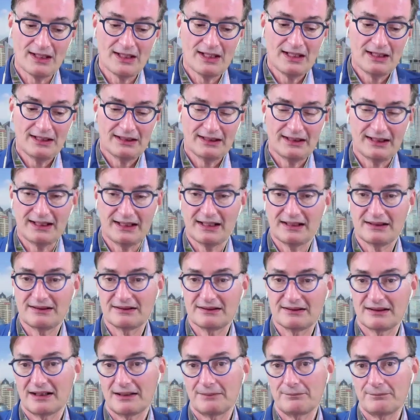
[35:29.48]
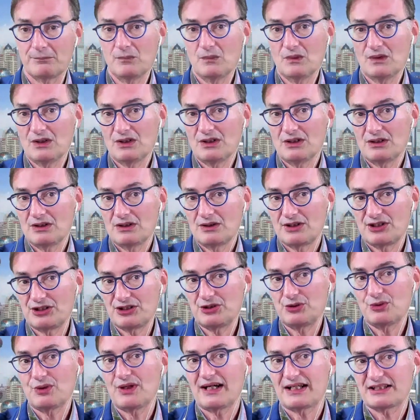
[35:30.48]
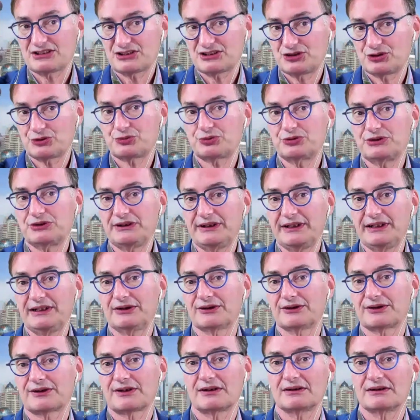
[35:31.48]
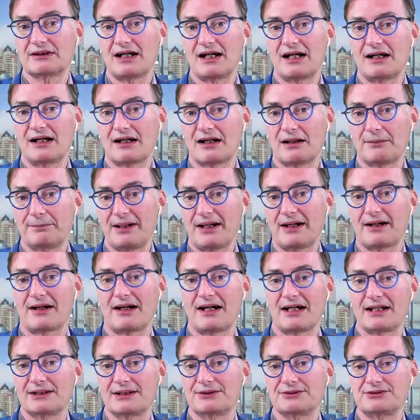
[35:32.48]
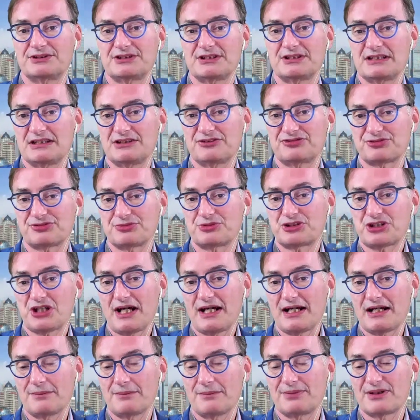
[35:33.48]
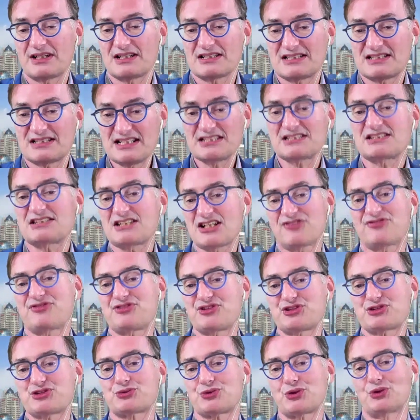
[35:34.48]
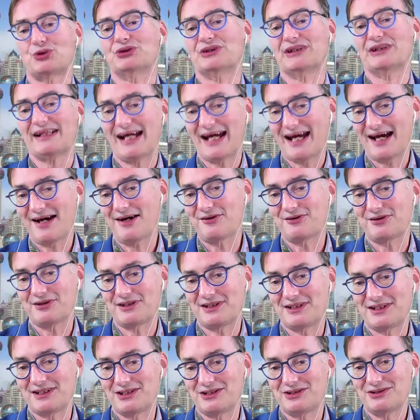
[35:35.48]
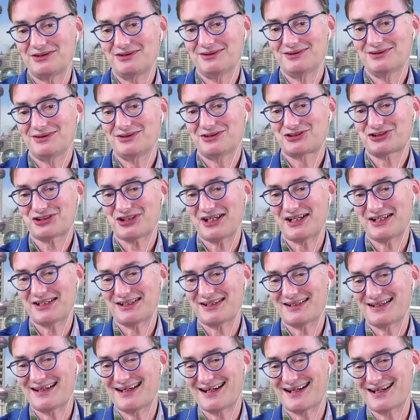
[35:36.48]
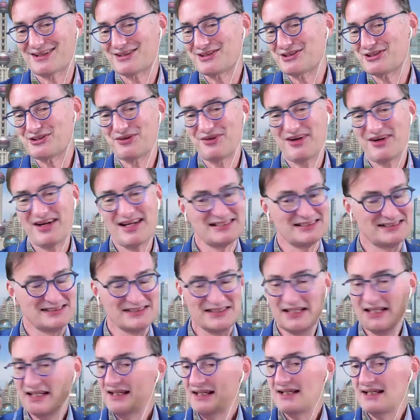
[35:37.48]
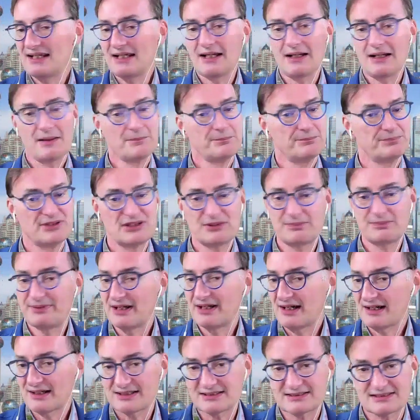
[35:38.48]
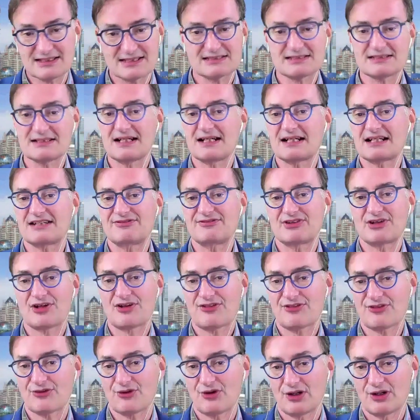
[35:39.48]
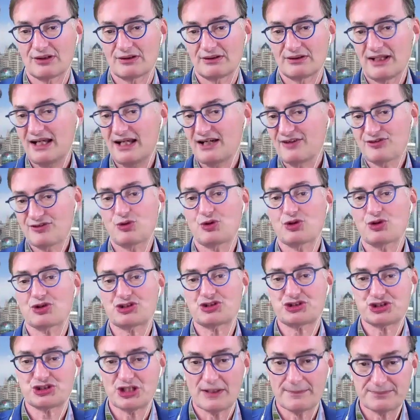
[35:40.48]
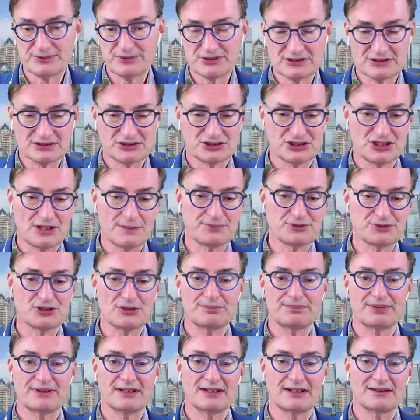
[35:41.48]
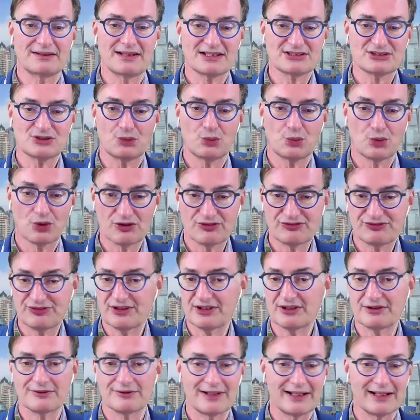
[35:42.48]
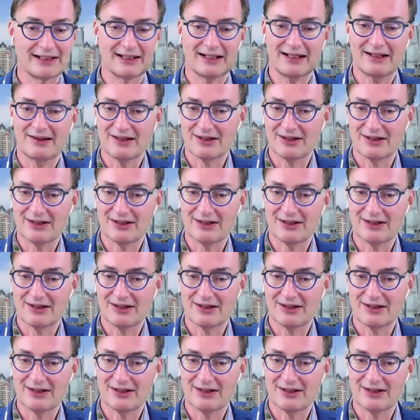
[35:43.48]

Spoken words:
And the US could really learn a lot about IoT from China, because this stuff is rolling out in China, and in the US, to be honest, it's not even a thought. And of course, chips are big. That's a warfare right now.